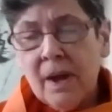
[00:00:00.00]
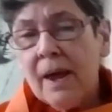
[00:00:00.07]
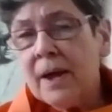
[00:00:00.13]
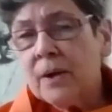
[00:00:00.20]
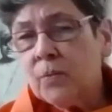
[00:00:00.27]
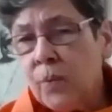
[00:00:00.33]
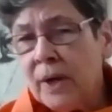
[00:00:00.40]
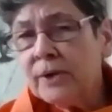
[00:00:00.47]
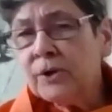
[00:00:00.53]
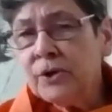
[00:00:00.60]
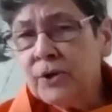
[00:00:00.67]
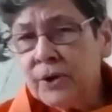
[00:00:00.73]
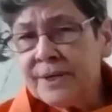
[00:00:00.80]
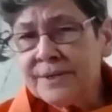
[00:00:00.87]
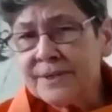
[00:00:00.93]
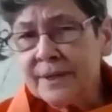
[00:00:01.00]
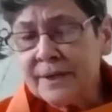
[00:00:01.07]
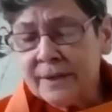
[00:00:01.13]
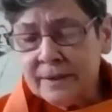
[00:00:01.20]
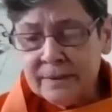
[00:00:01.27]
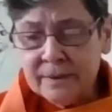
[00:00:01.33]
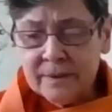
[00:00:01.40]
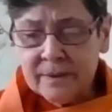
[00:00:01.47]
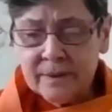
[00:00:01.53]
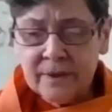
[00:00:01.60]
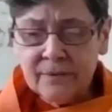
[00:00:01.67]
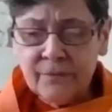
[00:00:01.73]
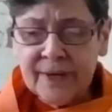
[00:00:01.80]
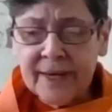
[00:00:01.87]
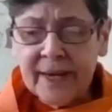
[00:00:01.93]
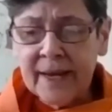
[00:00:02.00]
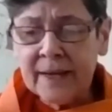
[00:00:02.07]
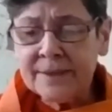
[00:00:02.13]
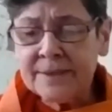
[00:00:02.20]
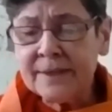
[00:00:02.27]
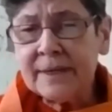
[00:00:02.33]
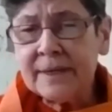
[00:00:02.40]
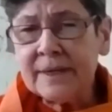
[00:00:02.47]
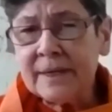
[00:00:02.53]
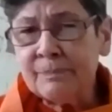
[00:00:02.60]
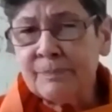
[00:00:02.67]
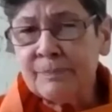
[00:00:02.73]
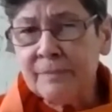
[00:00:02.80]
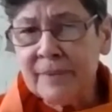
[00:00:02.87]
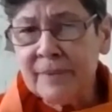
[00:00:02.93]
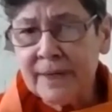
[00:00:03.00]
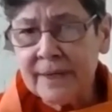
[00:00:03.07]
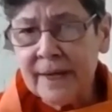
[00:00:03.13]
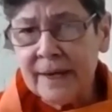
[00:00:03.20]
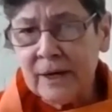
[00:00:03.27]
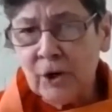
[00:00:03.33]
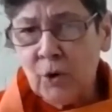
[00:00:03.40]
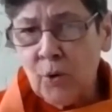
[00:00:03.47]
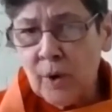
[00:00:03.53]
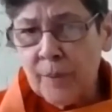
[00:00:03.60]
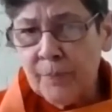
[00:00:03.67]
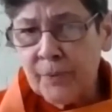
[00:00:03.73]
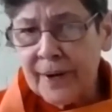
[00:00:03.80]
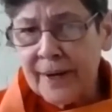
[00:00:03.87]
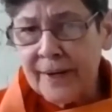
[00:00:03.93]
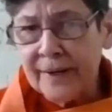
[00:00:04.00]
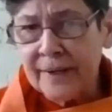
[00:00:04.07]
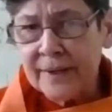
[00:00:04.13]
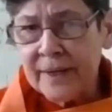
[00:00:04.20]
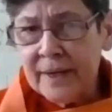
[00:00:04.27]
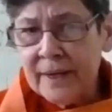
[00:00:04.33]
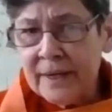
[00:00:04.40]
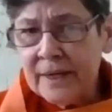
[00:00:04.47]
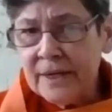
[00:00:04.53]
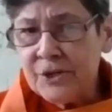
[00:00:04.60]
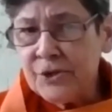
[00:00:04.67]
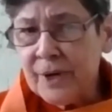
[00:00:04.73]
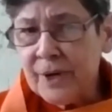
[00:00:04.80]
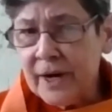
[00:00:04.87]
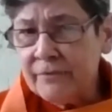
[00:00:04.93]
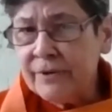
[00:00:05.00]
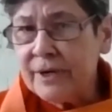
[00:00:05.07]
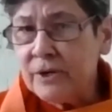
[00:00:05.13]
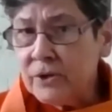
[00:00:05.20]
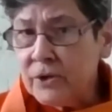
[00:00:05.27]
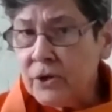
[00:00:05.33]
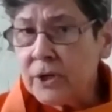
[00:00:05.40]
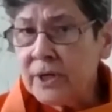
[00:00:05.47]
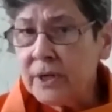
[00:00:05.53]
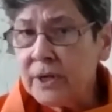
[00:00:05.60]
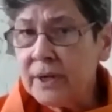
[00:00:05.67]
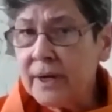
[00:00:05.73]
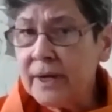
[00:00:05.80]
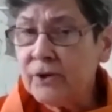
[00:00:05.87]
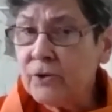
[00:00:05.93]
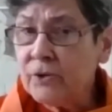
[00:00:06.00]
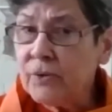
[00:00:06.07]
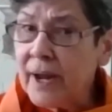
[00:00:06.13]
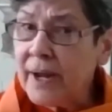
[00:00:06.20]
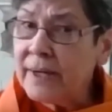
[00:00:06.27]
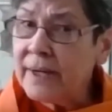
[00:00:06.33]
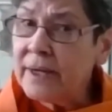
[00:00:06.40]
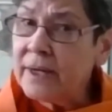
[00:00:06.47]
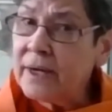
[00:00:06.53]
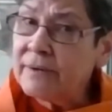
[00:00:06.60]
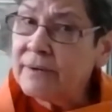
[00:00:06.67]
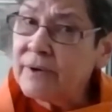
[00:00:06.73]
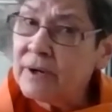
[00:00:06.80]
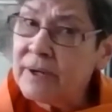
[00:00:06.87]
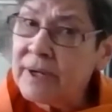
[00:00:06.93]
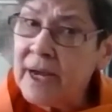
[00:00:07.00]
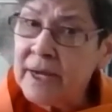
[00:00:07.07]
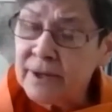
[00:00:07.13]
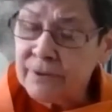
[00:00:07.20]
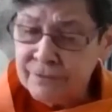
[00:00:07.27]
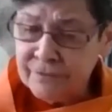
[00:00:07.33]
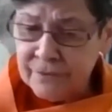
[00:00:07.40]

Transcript: and what good is it if we can't implement and incorporate it into every nook and cranny of our life?